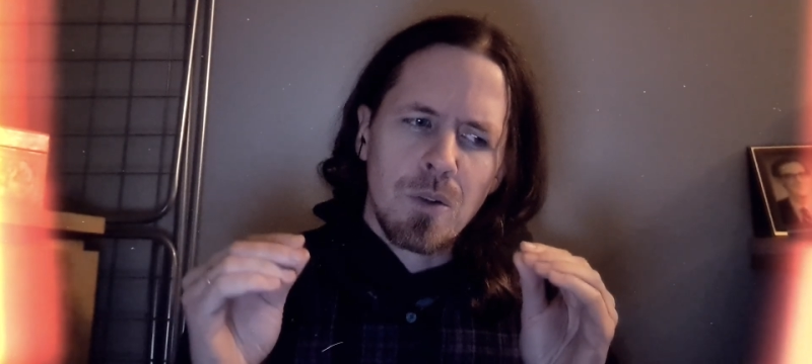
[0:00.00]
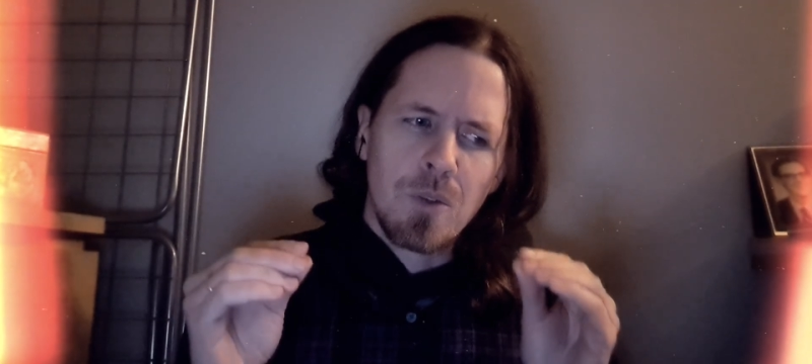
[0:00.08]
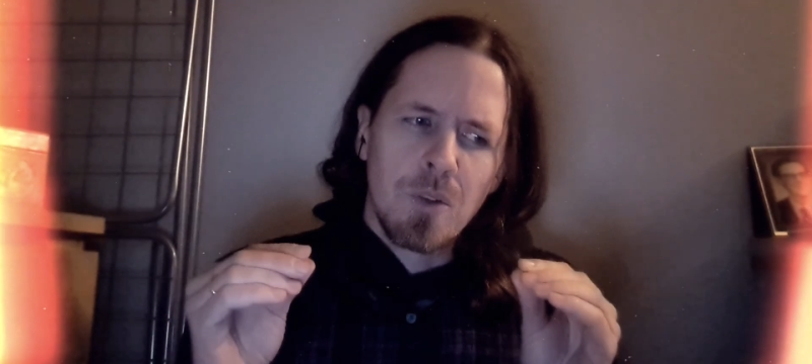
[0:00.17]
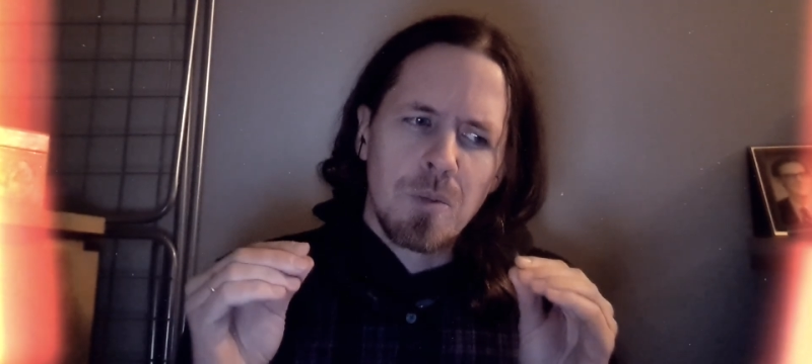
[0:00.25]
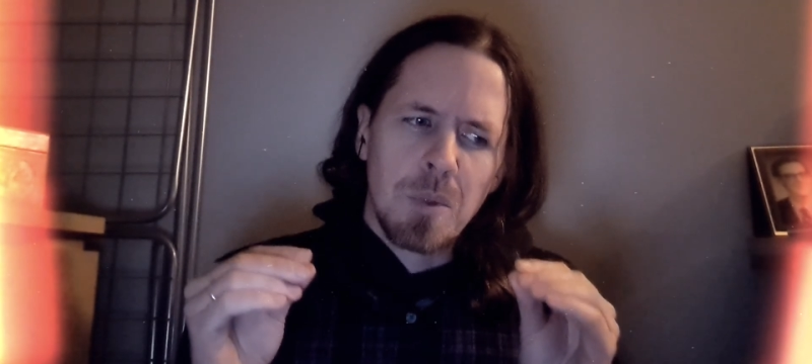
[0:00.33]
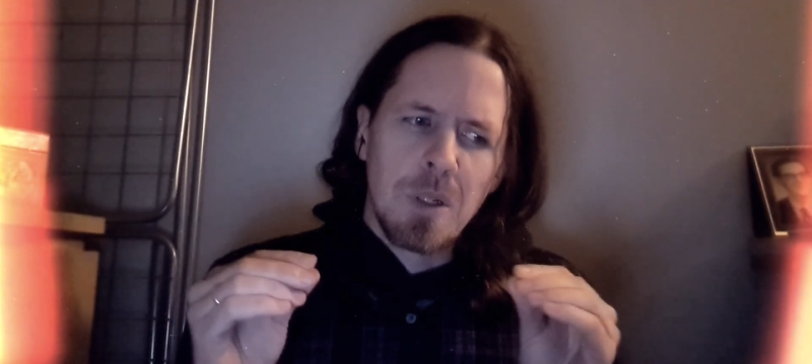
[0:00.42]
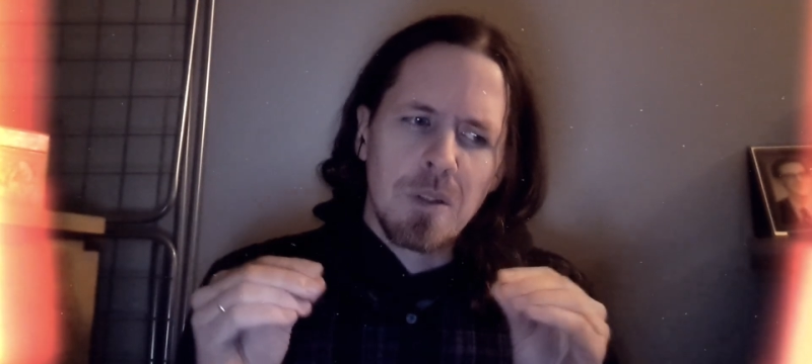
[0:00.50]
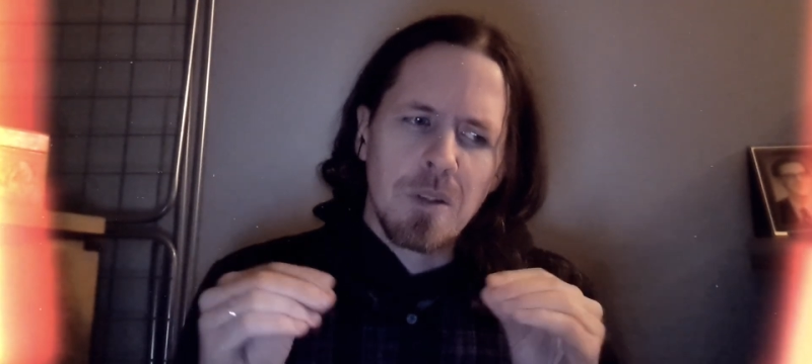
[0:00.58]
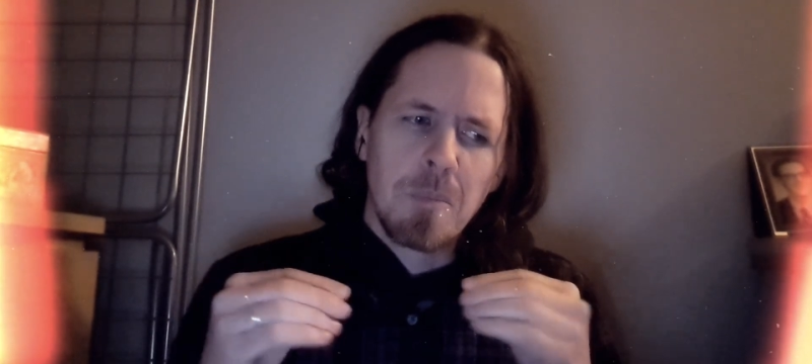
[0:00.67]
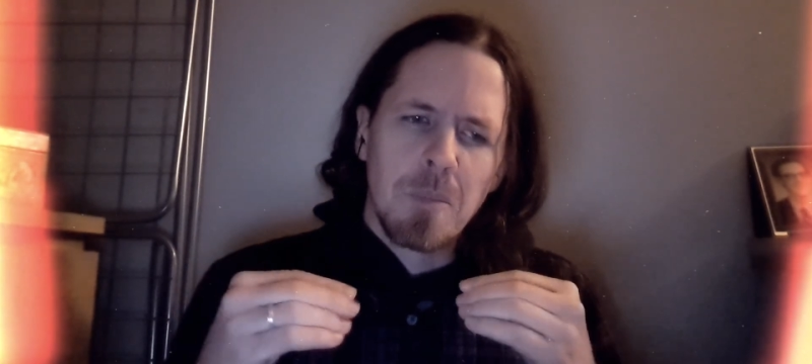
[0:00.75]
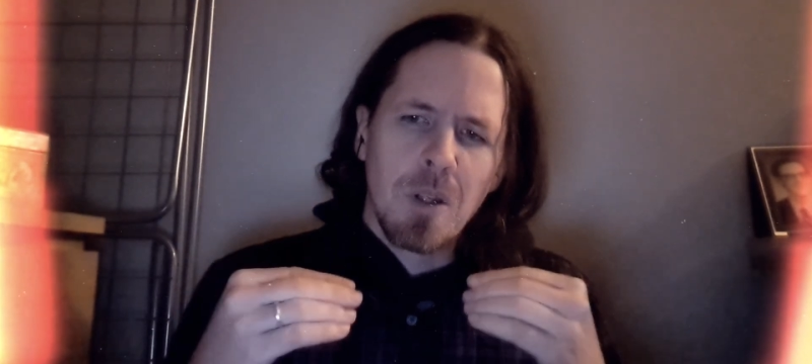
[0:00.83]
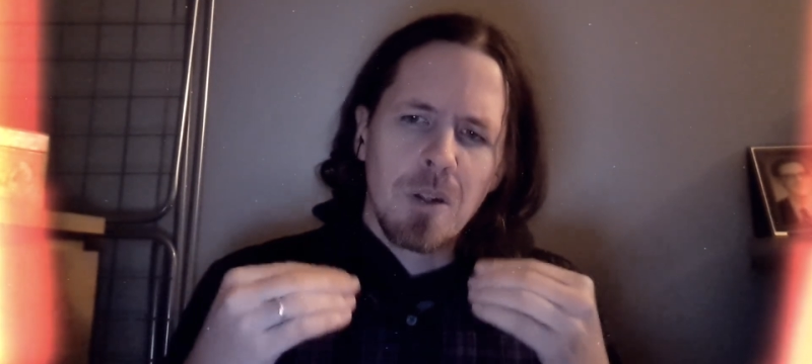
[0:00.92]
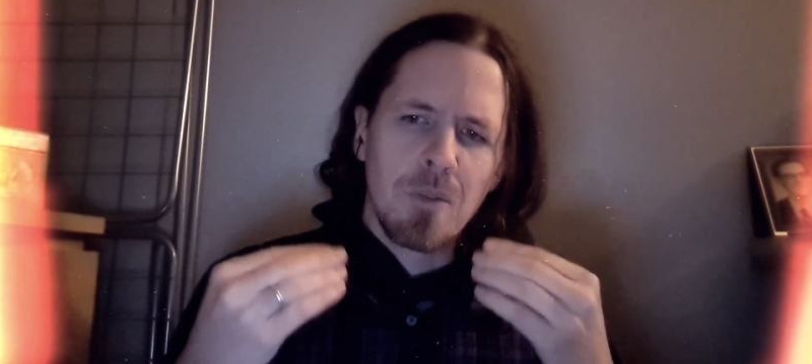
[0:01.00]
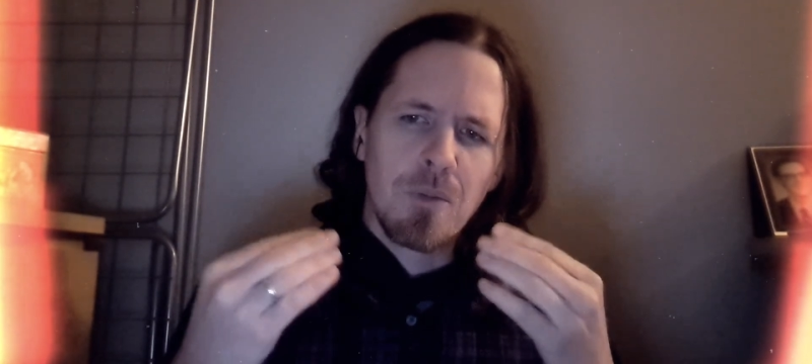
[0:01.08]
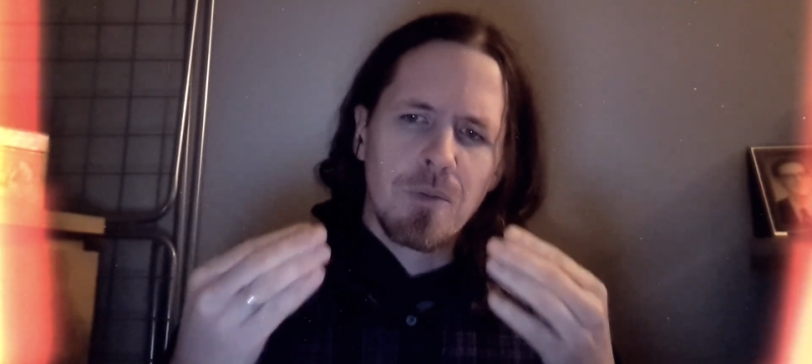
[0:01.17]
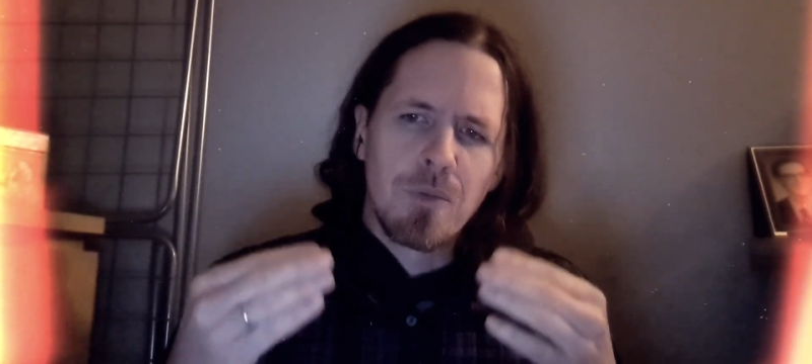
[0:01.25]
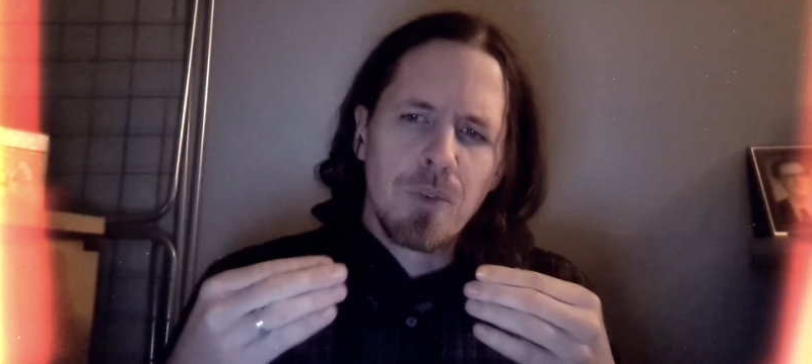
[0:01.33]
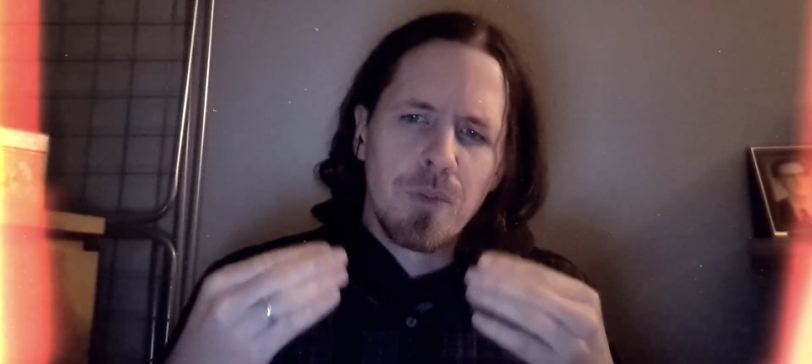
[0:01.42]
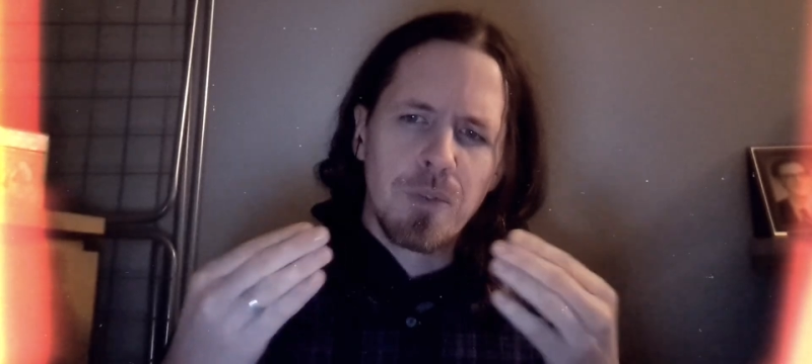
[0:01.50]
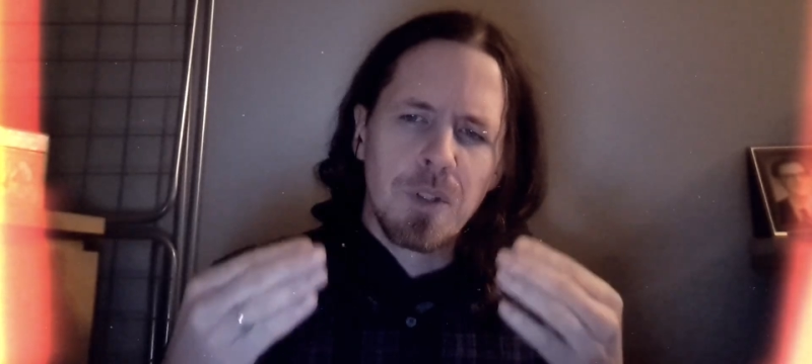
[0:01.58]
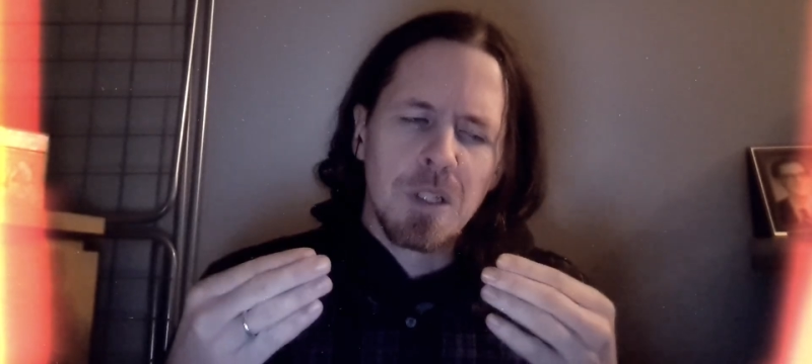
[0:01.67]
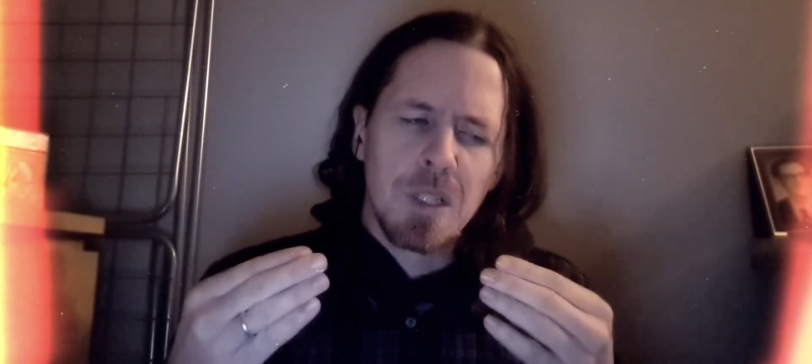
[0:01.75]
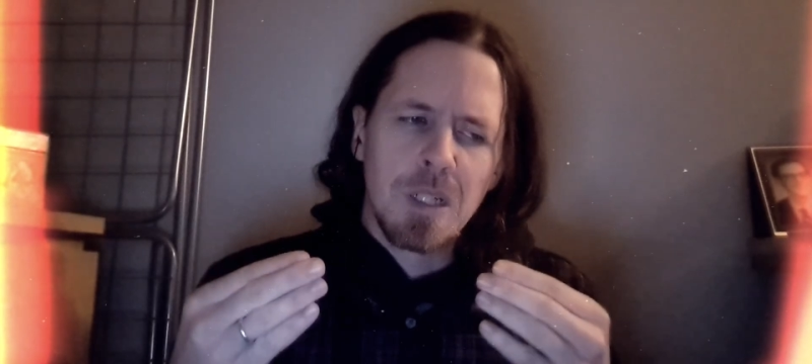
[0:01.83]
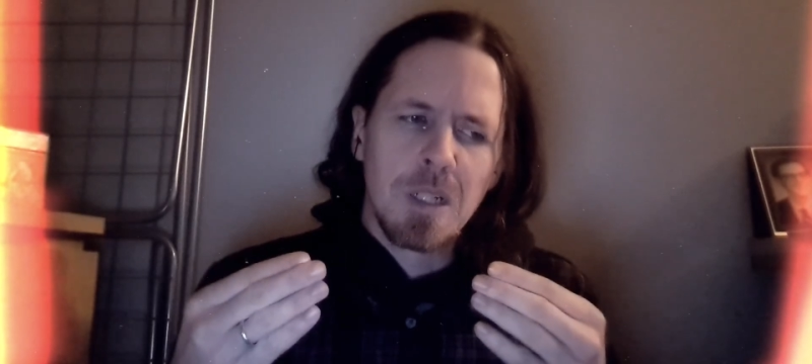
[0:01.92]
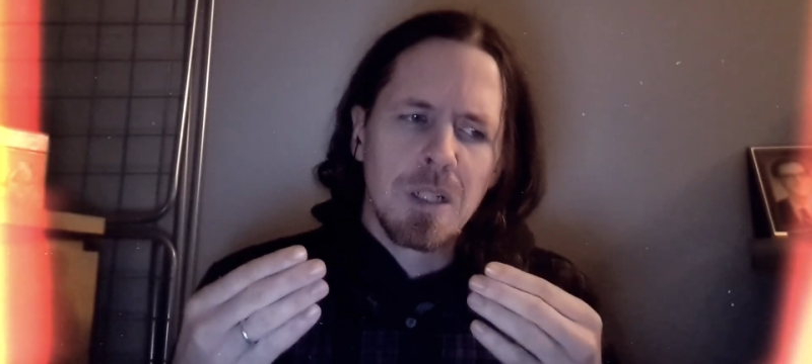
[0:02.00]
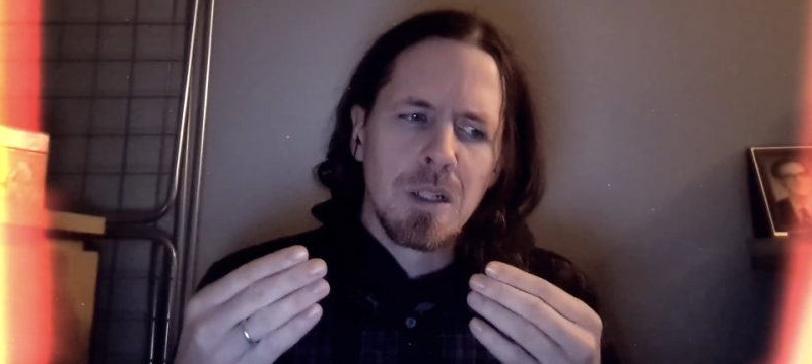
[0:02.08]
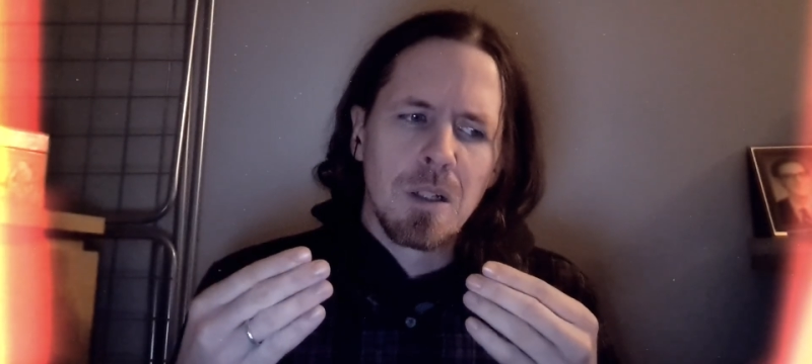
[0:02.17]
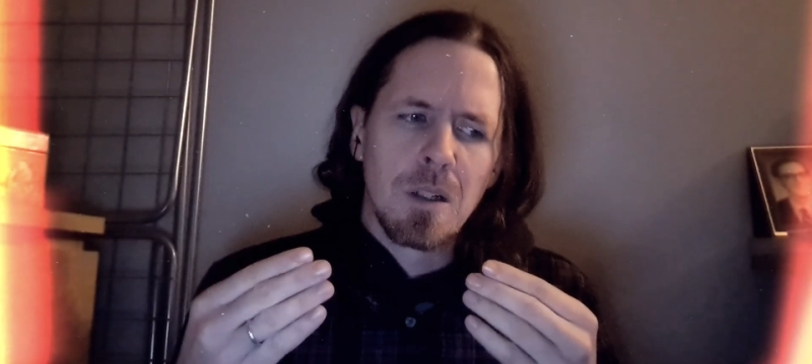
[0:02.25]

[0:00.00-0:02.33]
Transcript: just because I'm not fulfilling